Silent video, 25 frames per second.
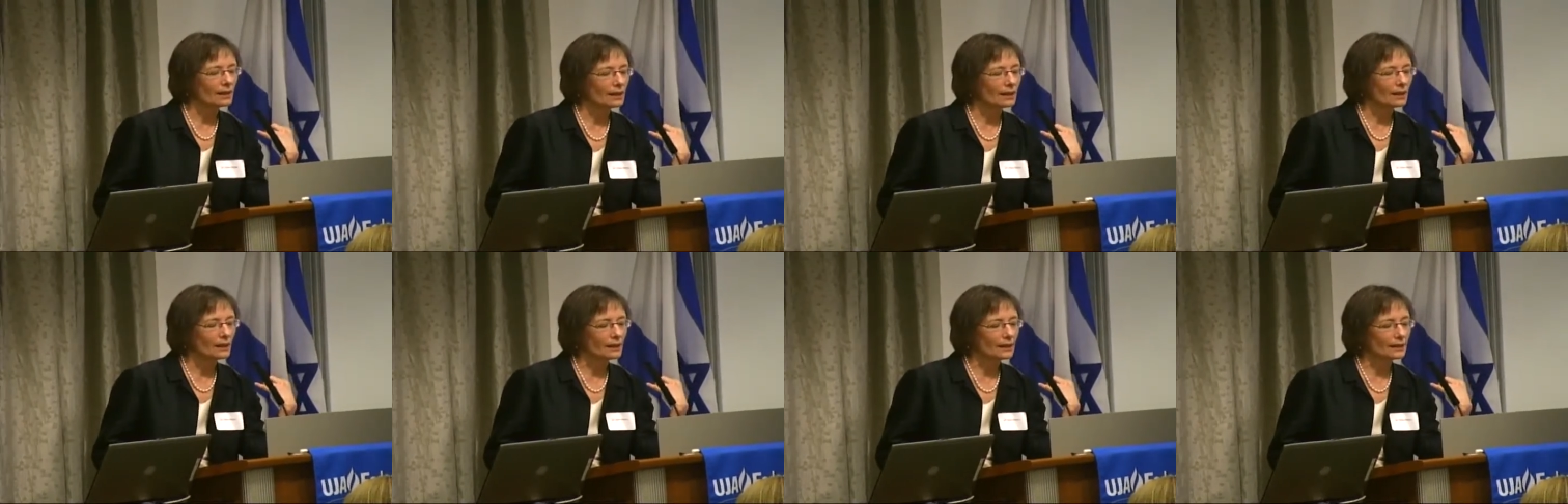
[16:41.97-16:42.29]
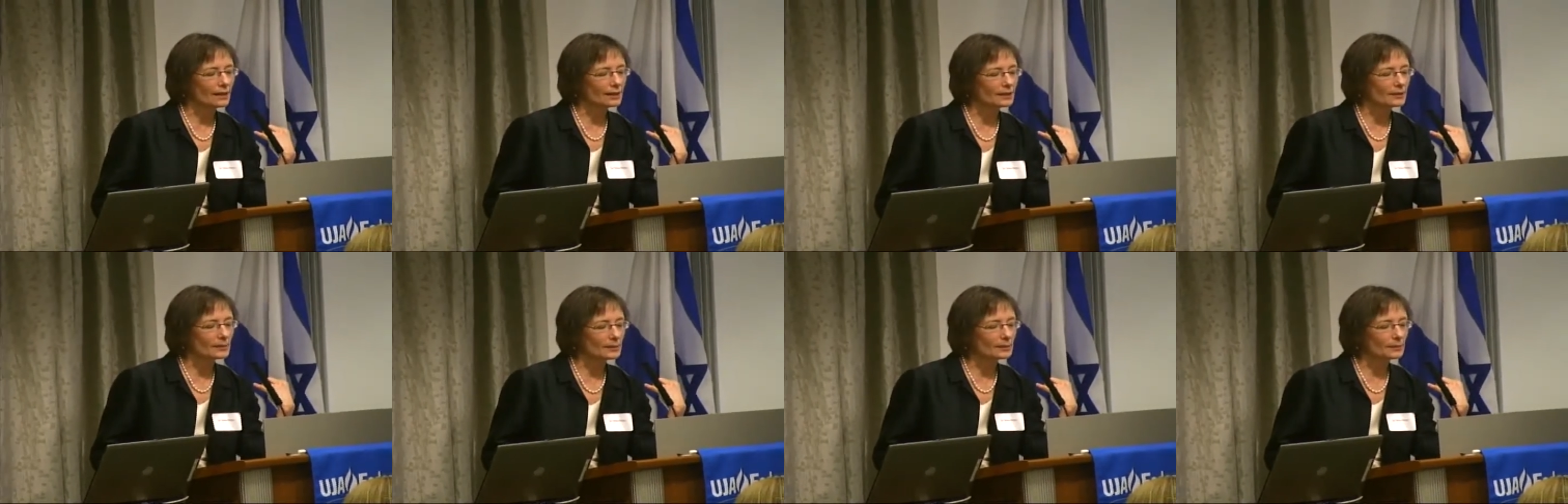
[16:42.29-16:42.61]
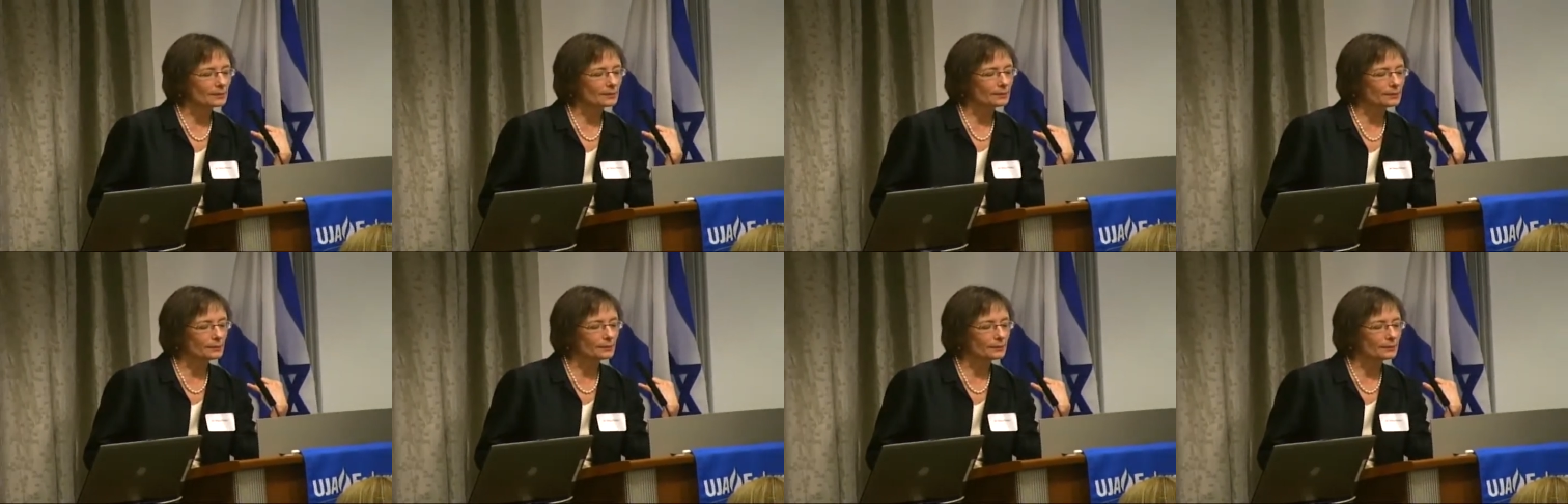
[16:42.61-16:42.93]

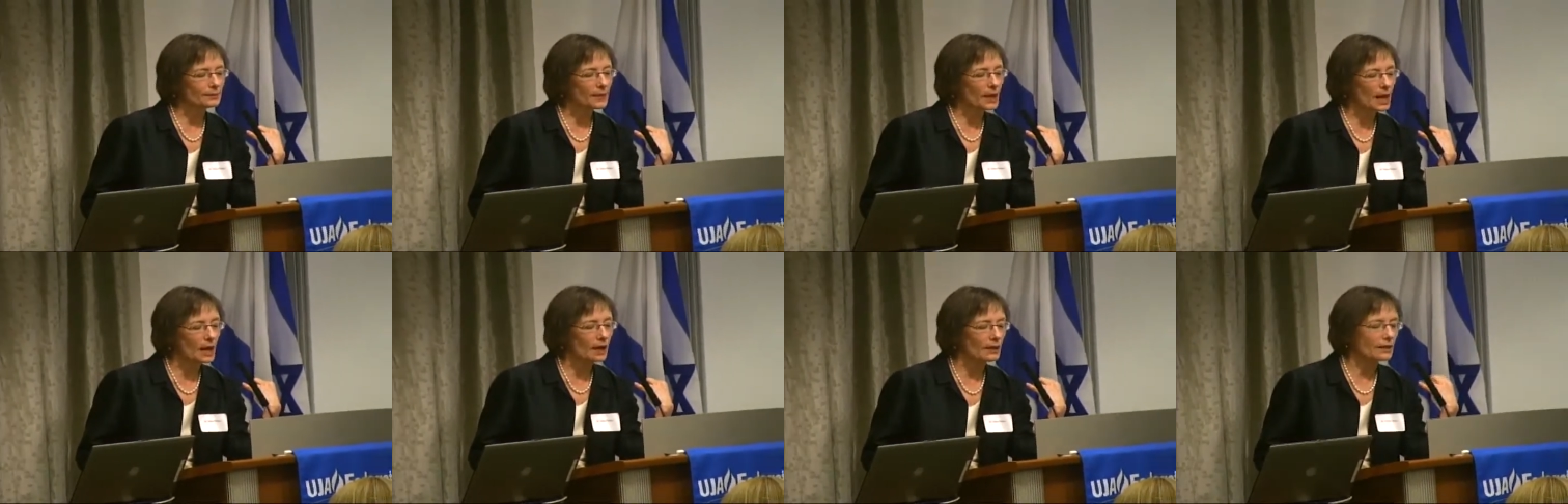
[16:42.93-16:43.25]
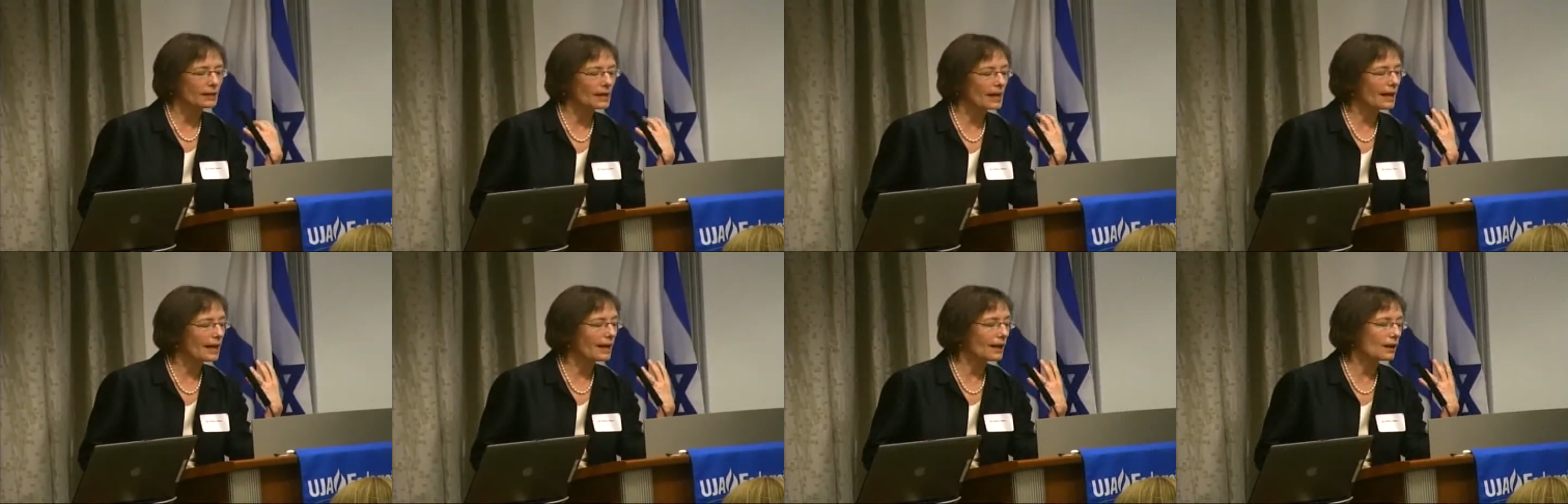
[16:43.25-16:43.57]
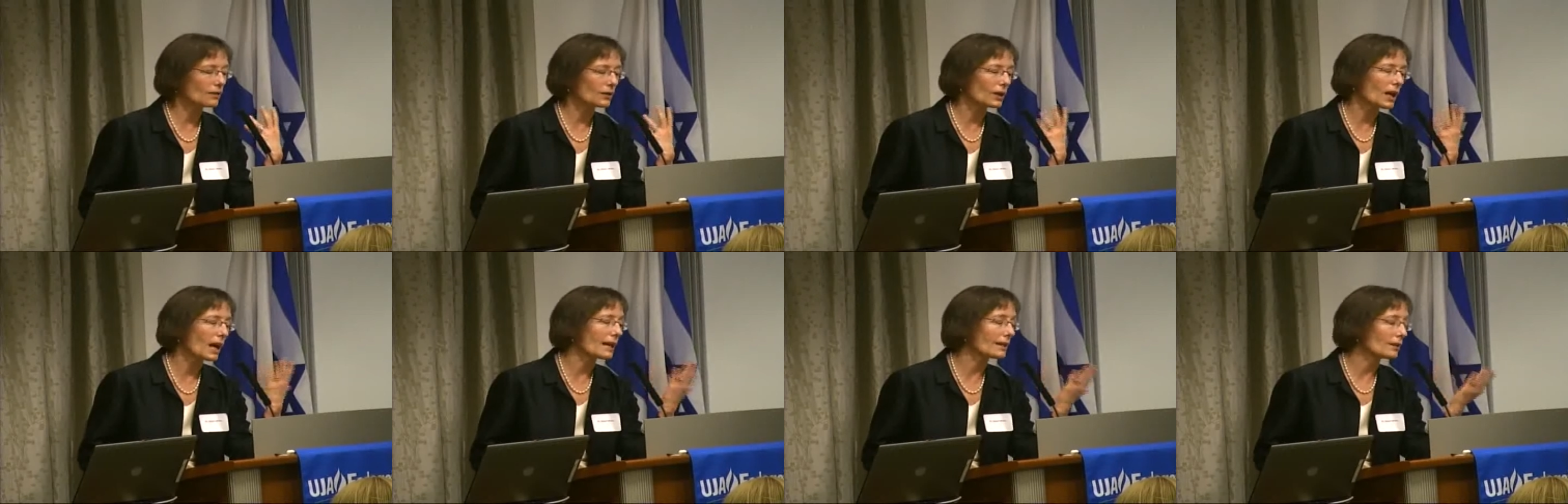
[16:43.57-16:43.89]
are
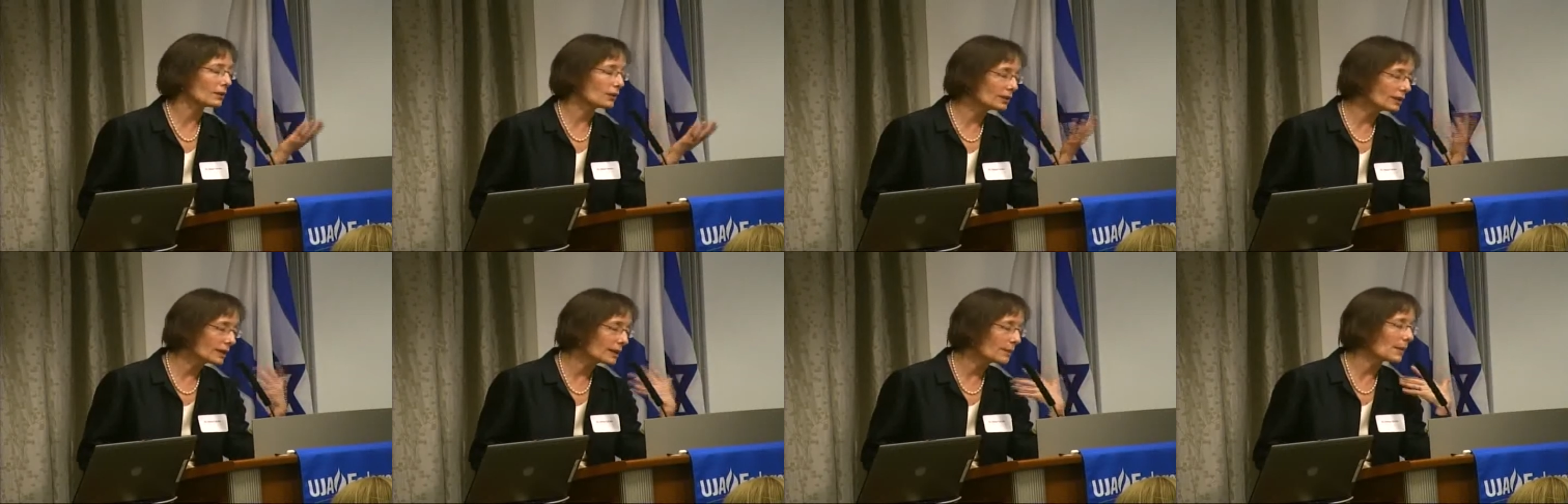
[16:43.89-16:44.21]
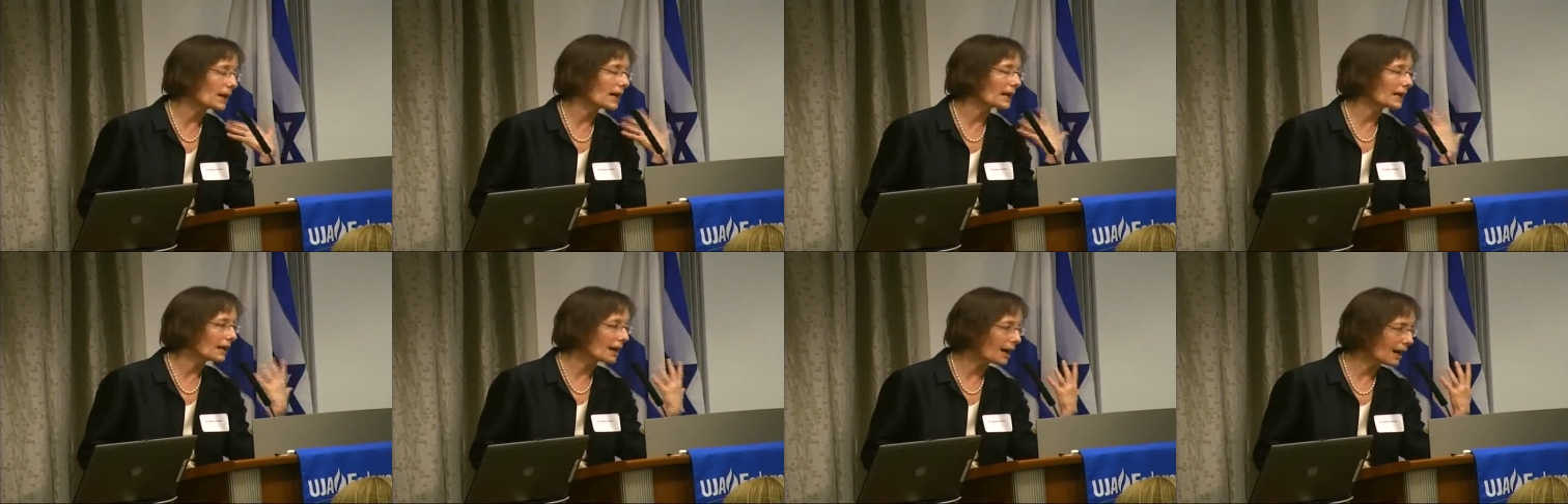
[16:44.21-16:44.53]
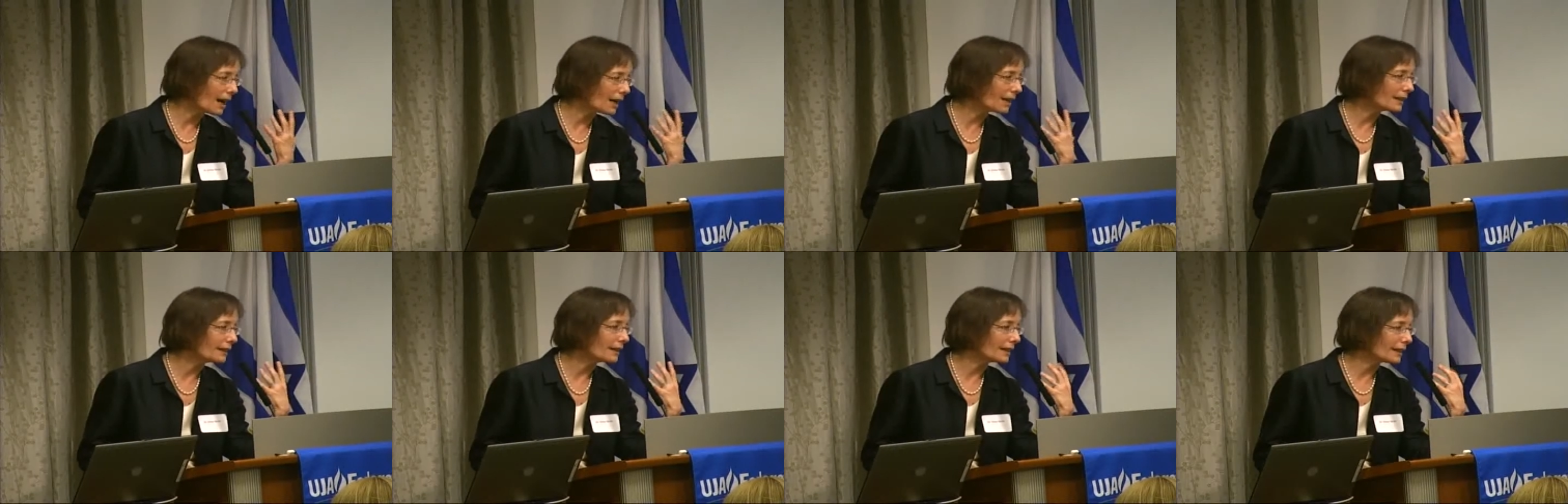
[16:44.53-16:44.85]
now not only my
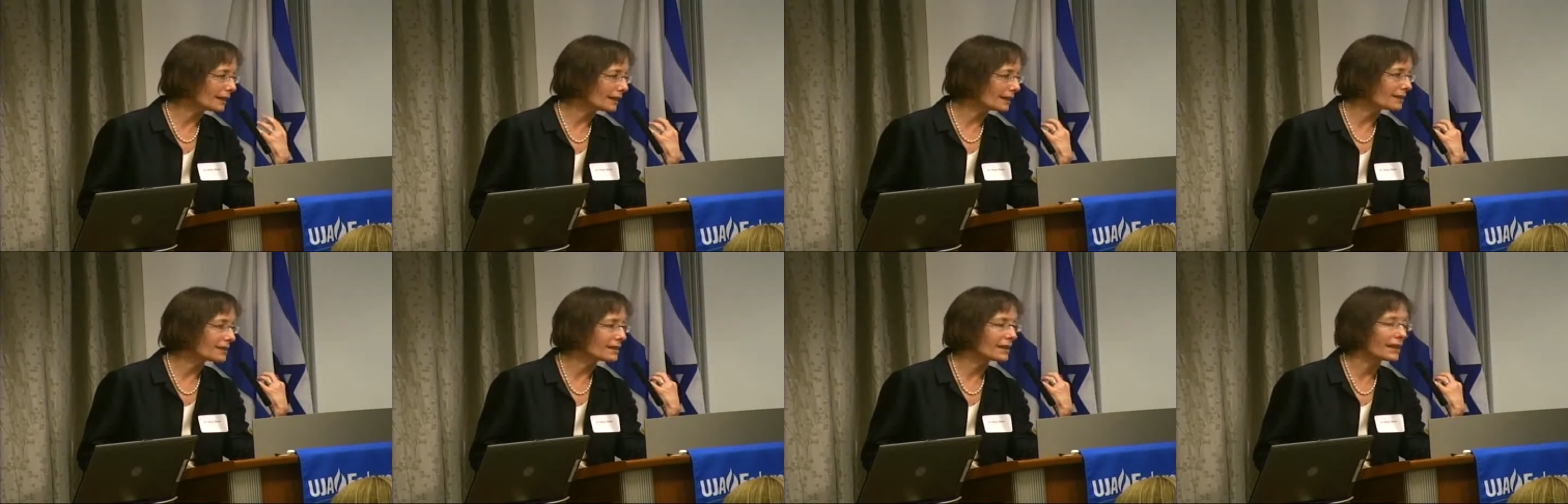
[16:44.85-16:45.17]
colleagues,